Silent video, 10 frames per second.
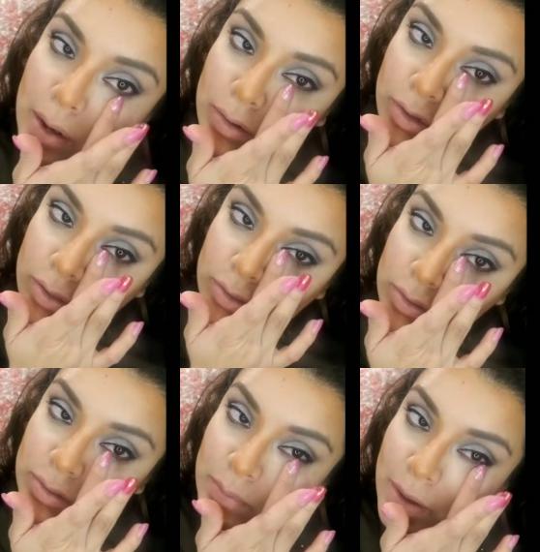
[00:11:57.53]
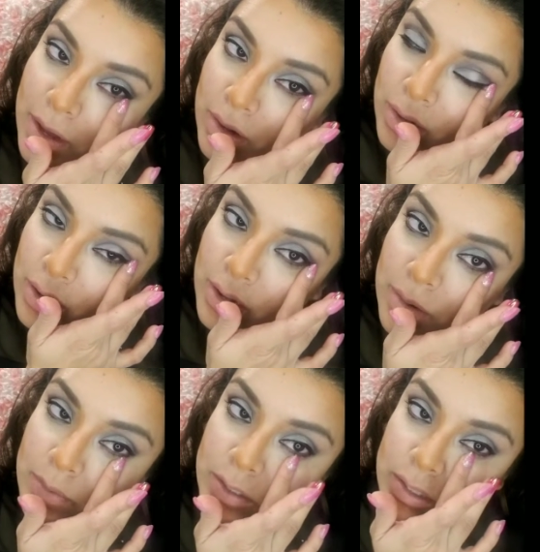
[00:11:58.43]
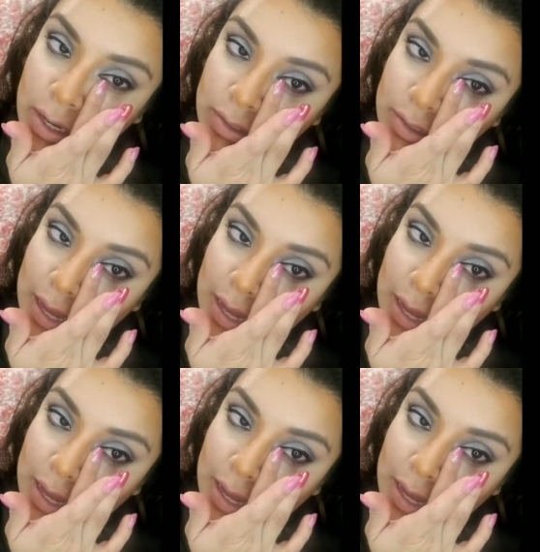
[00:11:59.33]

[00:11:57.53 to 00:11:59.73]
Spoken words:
translucent powder and I'm just